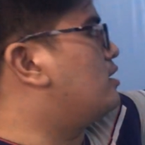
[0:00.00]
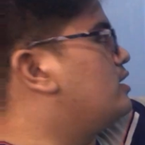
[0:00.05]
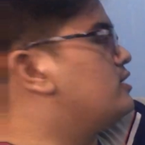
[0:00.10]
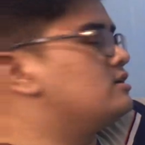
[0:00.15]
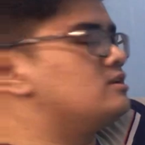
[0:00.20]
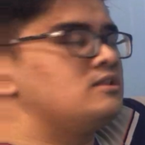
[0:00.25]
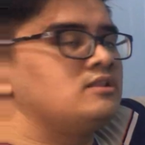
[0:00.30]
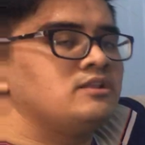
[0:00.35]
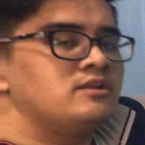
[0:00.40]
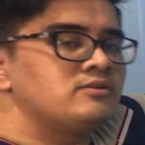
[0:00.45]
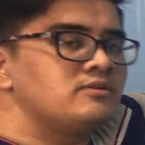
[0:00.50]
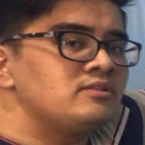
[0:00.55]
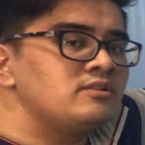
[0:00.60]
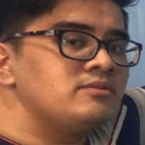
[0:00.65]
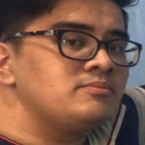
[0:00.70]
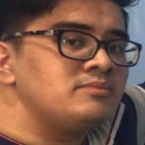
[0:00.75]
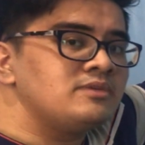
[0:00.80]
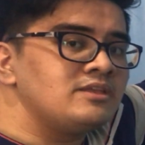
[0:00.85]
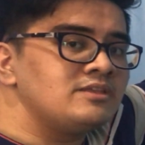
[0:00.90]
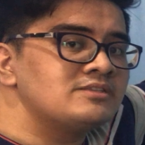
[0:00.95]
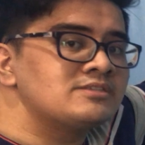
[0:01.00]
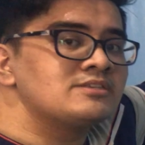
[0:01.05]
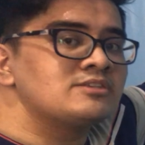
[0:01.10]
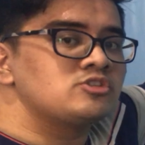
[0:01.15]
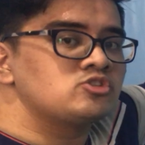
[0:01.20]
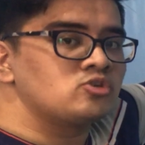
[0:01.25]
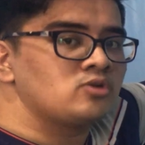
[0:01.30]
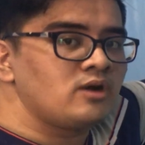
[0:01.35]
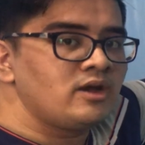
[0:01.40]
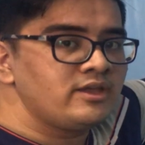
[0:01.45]
part literally means
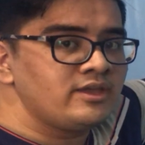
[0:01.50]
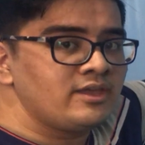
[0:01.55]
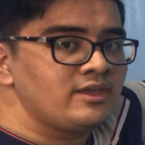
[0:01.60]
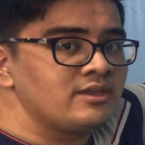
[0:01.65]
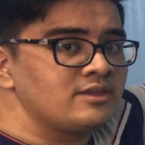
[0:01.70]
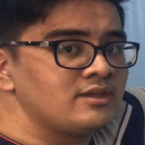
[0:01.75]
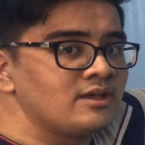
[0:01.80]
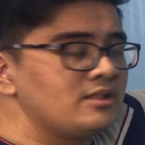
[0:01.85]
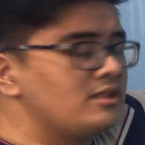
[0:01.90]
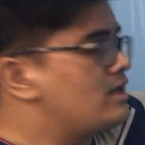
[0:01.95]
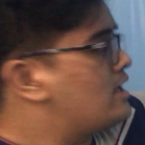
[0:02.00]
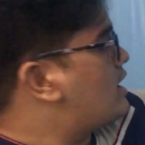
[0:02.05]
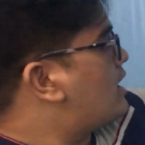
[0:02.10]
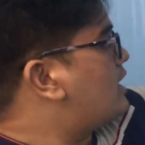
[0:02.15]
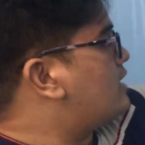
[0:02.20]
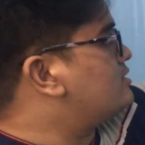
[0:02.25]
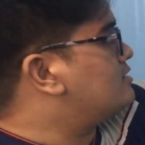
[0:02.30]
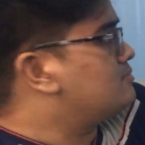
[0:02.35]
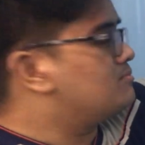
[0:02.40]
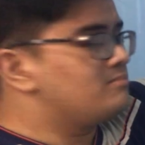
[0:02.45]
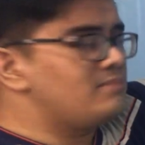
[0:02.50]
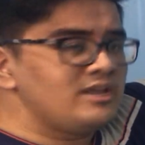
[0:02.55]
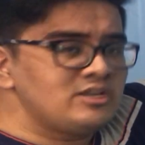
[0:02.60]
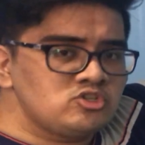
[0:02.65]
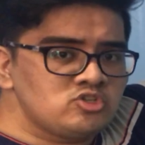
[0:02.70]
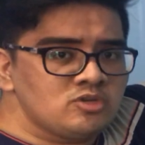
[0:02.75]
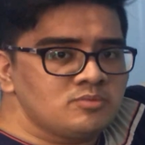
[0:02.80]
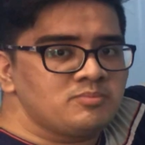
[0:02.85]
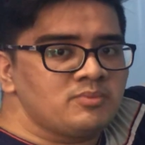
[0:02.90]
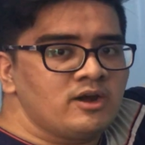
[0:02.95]
triangle, and the
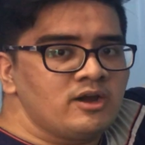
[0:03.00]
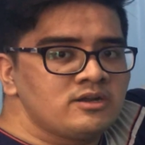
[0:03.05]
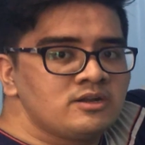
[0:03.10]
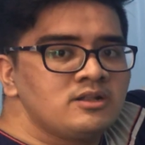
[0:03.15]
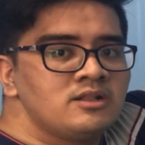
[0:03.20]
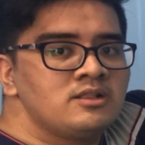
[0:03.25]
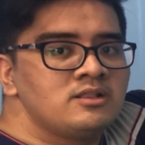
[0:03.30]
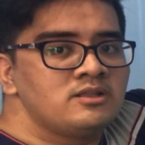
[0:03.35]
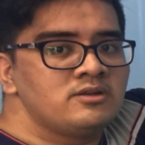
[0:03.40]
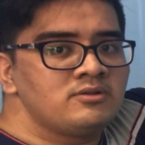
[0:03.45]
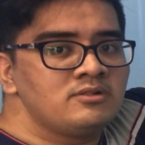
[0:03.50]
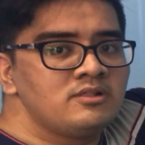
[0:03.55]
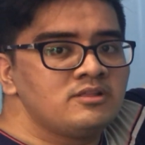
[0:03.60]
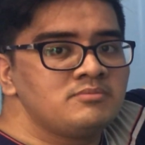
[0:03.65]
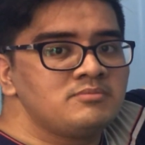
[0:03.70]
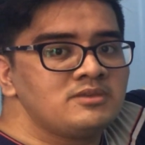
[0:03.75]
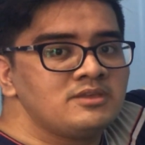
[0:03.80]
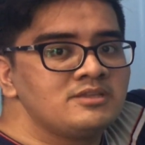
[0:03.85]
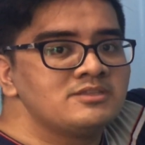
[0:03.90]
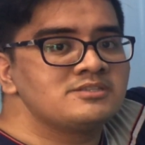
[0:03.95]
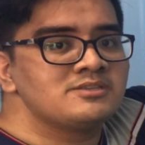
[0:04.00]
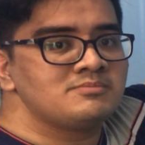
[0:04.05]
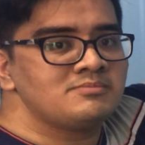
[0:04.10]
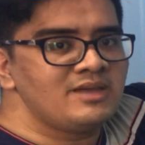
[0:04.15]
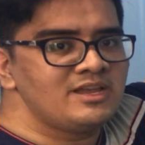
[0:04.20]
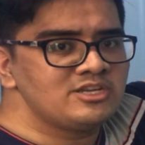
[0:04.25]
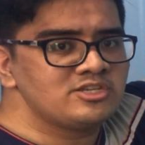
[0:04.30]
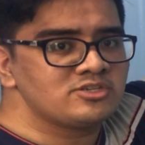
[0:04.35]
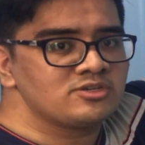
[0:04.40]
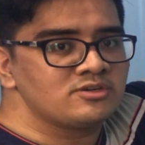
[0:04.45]
metry part literally means
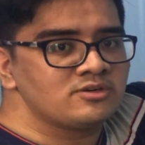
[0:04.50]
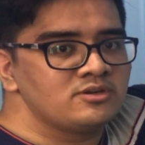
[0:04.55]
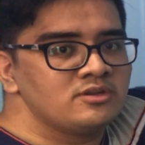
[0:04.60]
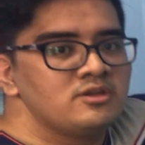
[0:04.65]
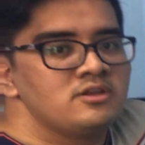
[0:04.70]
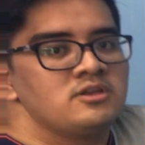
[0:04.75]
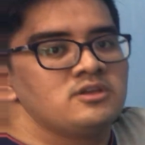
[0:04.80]
measure.